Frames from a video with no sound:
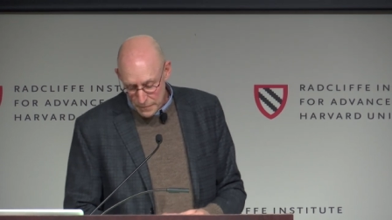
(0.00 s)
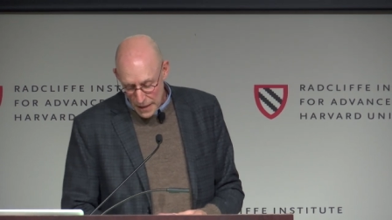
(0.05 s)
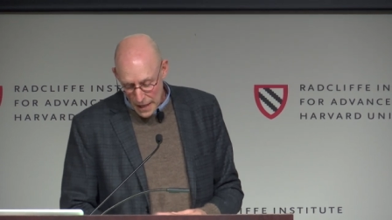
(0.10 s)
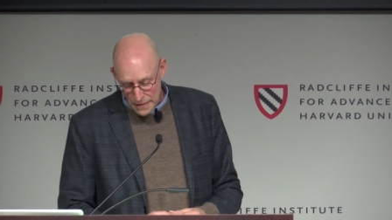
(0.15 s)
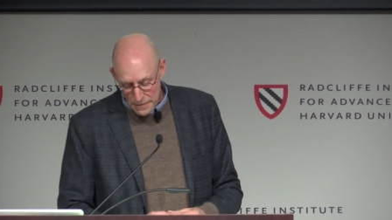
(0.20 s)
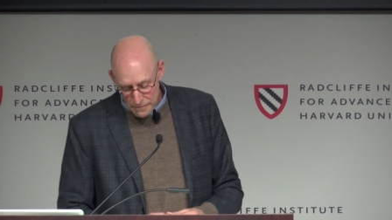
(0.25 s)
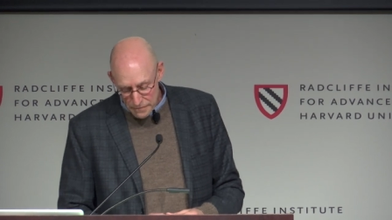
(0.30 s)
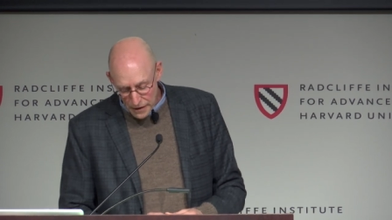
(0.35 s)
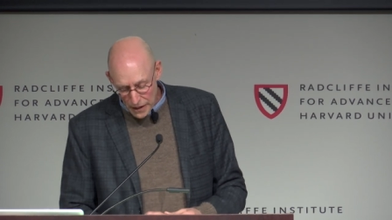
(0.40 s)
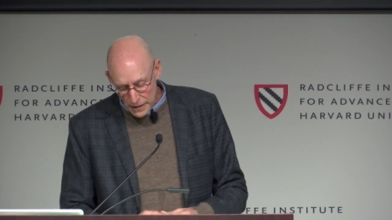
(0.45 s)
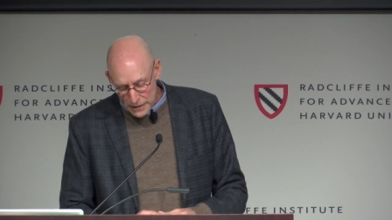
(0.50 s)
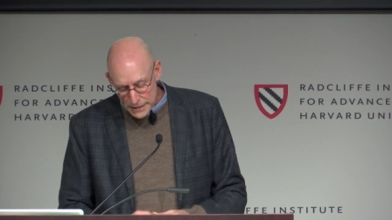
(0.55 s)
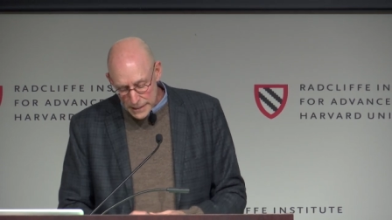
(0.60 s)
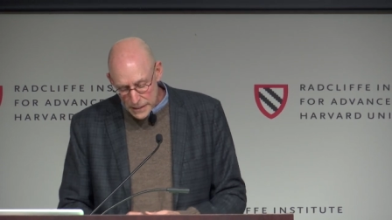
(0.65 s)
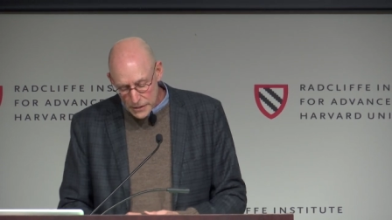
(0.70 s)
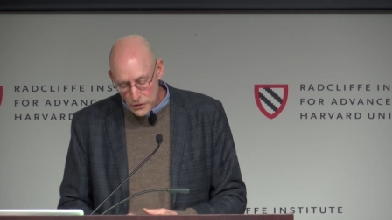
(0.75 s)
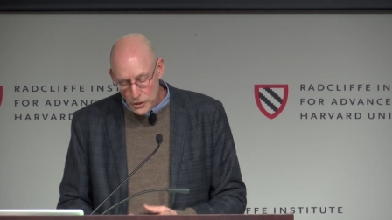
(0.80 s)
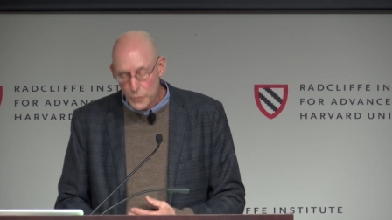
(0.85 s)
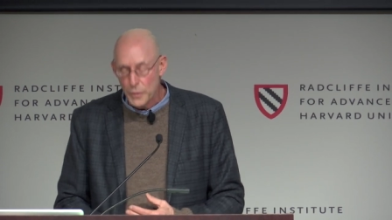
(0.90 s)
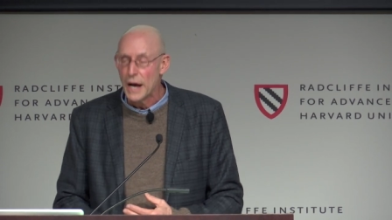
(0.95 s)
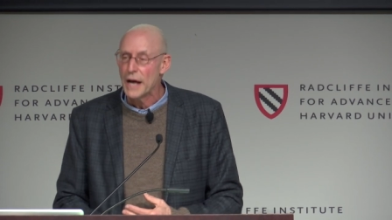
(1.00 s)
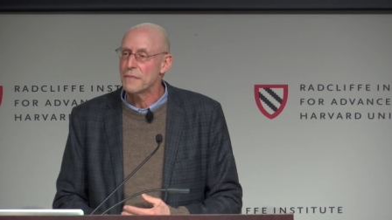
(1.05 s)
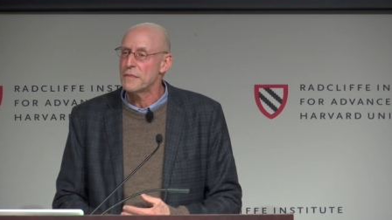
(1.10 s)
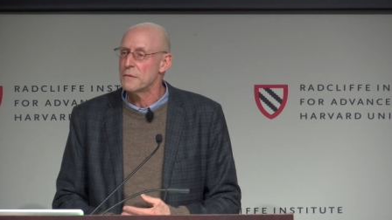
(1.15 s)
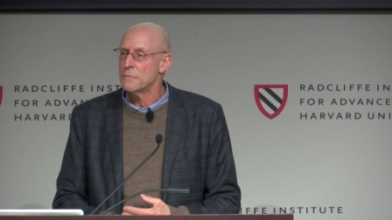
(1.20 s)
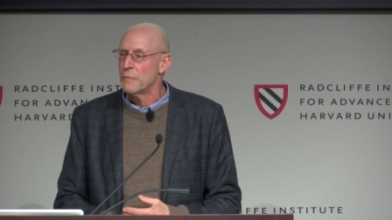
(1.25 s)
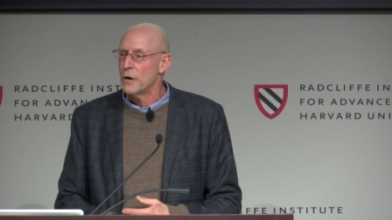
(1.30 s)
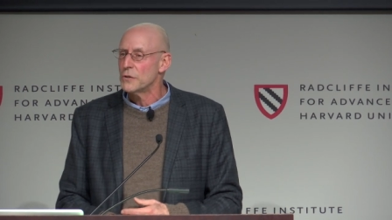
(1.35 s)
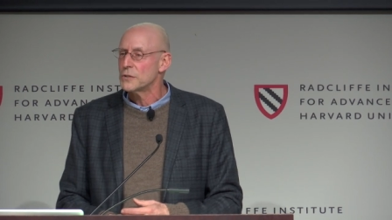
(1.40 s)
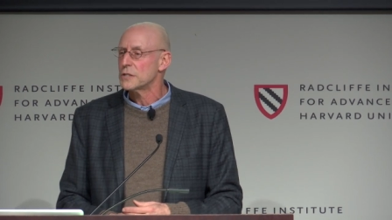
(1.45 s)
and the volunteers who had
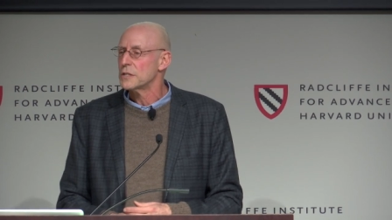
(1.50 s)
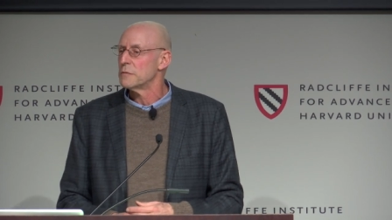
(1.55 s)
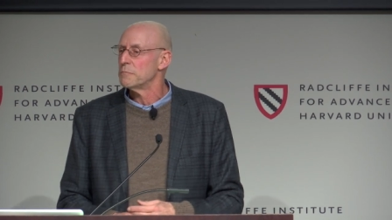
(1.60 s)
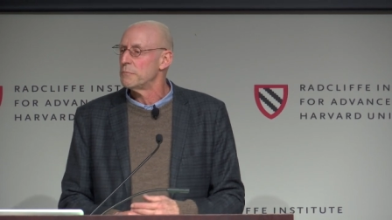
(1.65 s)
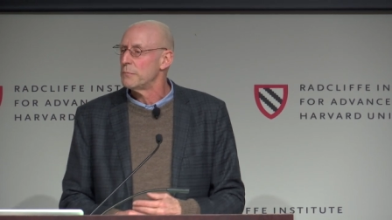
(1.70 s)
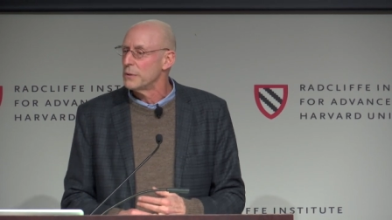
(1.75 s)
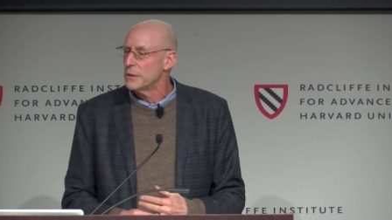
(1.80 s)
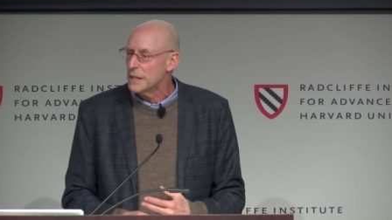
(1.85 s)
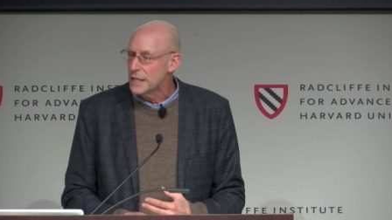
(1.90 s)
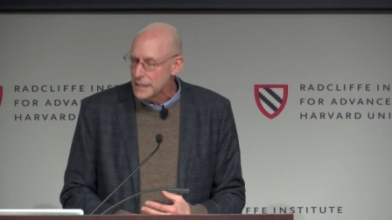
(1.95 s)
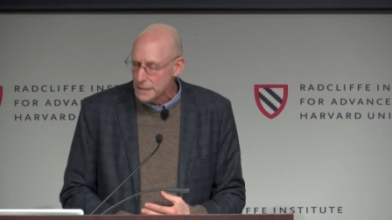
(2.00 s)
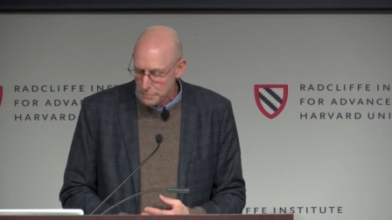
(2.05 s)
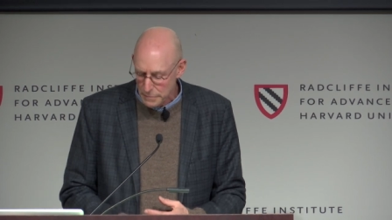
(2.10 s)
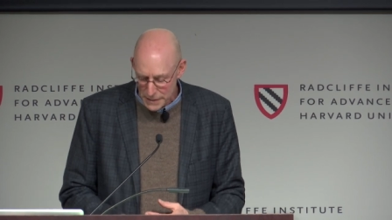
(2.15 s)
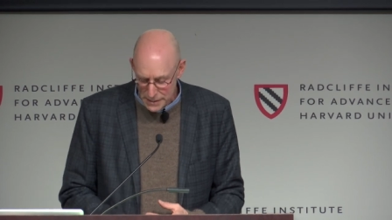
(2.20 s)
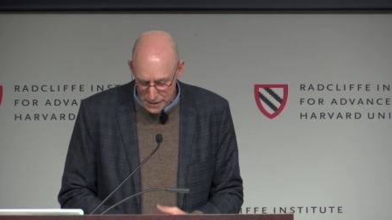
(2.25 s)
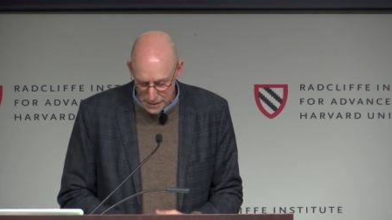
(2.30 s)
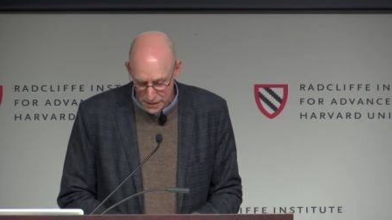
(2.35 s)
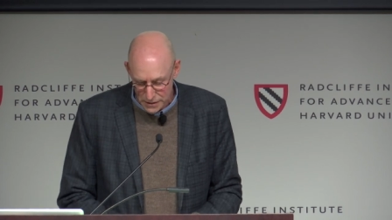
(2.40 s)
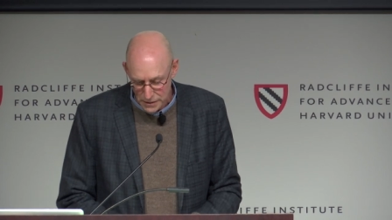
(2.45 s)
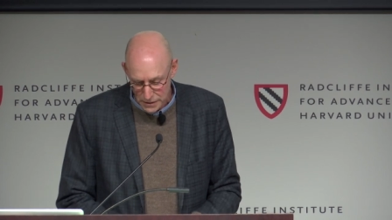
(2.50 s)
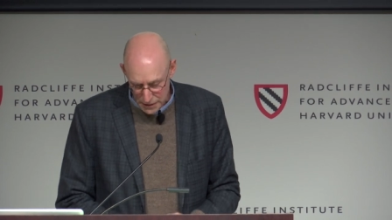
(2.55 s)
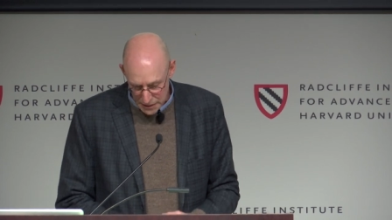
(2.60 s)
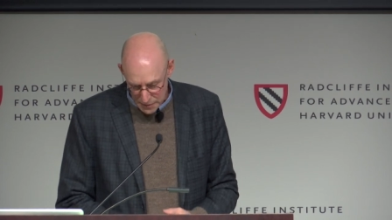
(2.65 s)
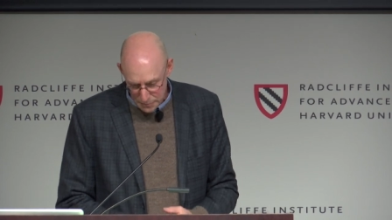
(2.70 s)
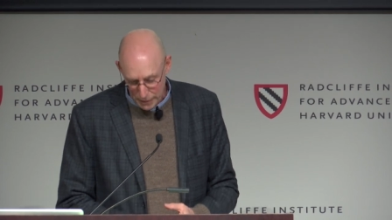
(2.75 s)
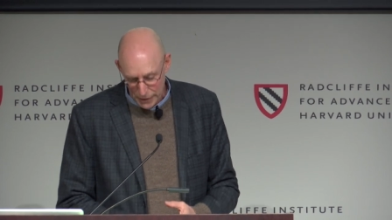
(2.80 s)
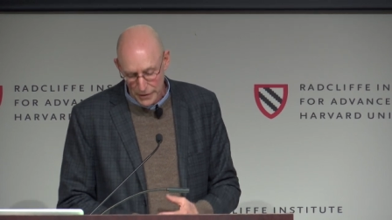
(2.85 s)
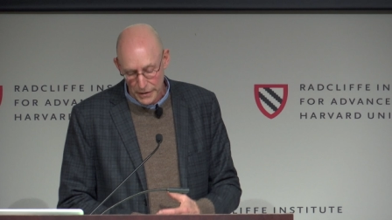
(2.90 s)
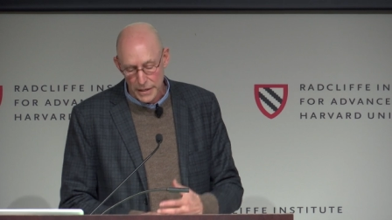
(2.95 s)
the most complete mystical
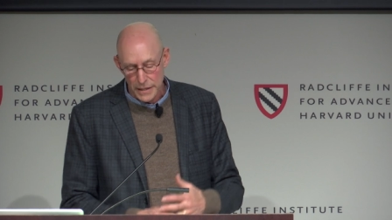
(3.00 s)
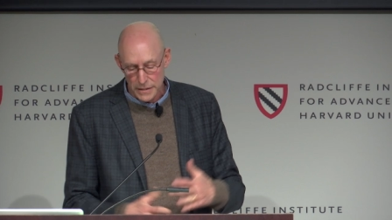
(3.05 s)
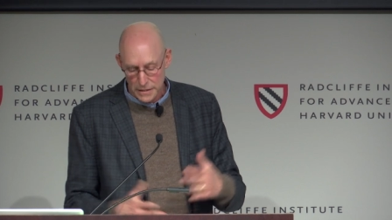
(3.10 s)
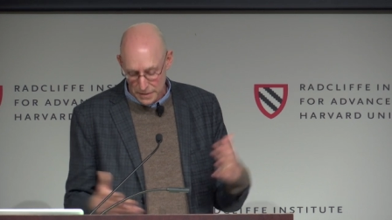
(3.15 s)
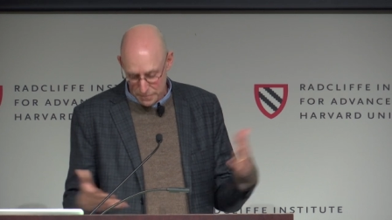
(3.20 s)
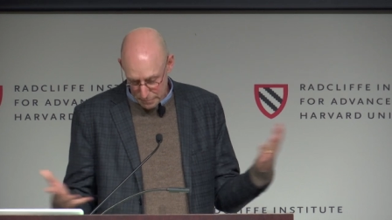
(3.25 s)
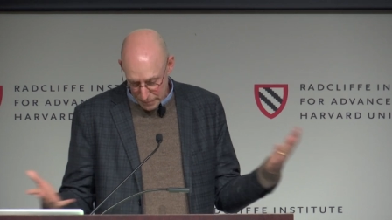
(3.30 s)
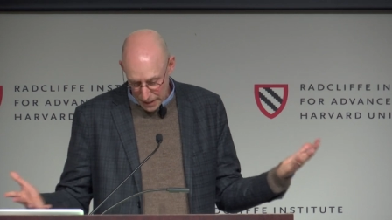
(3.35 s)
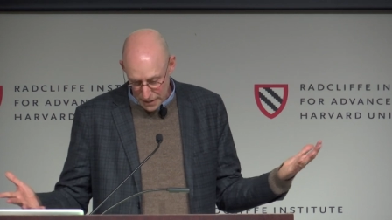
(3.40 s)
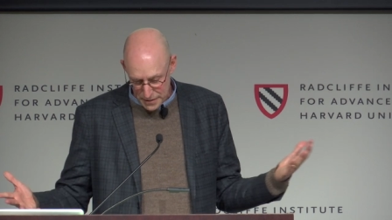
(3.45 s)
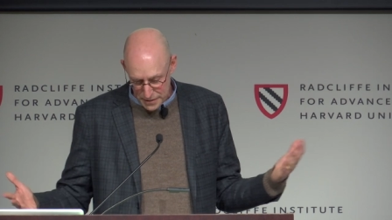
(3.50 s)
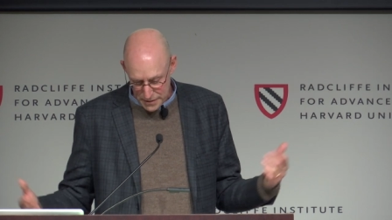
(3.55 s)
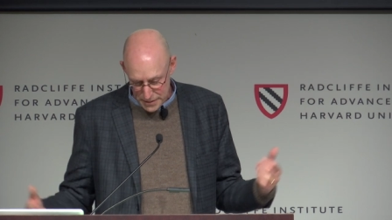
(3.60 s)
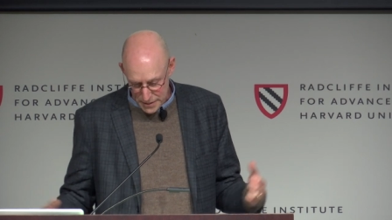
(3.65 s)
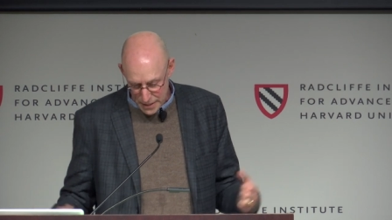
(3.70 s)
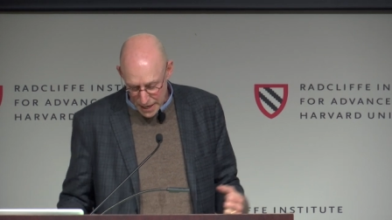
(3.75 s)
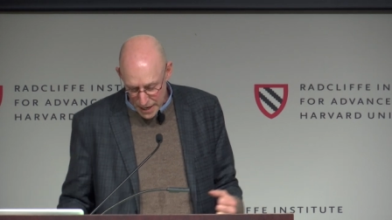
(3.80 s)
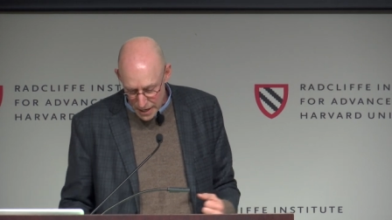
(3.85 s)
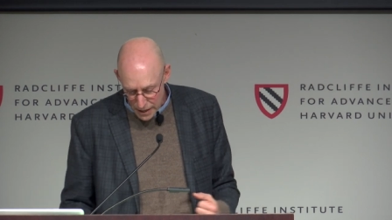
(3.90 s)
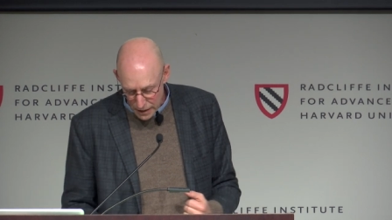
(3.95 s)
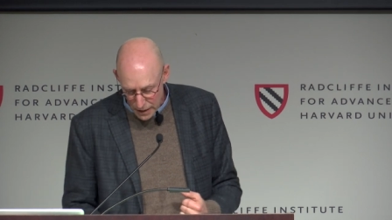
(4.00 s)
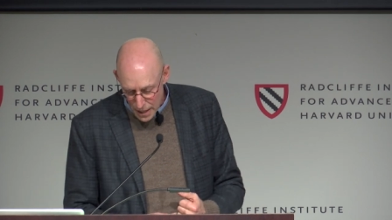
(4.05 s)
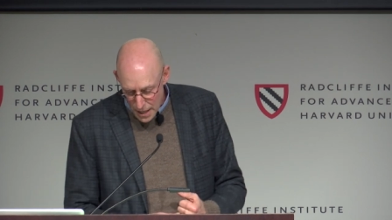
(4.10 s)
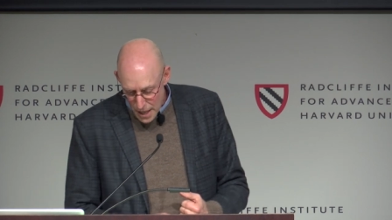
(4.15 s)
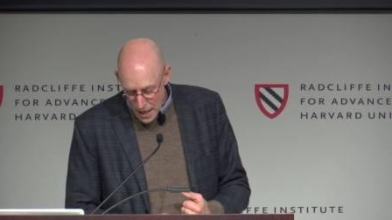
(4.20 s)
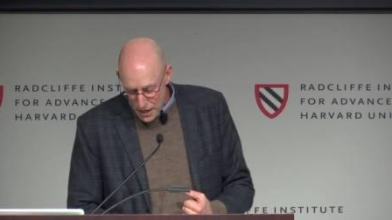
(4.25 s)
experience by the scale